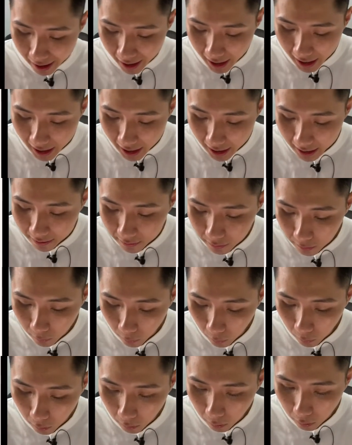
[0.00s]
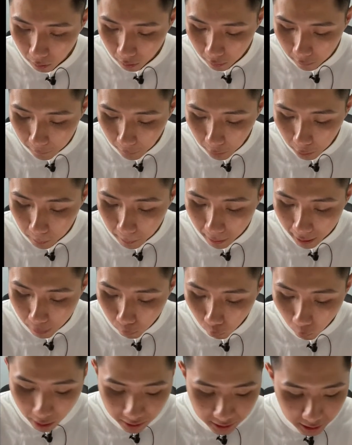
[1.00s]
And followed by
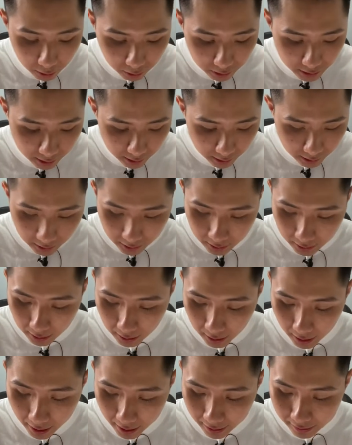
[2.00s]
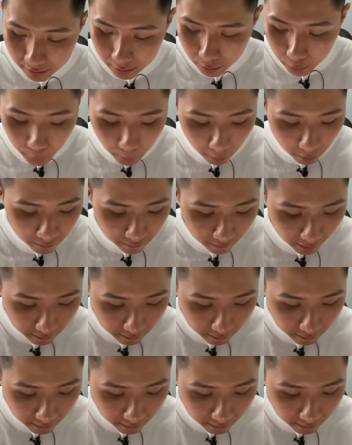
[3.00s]
1 Newton and 2.5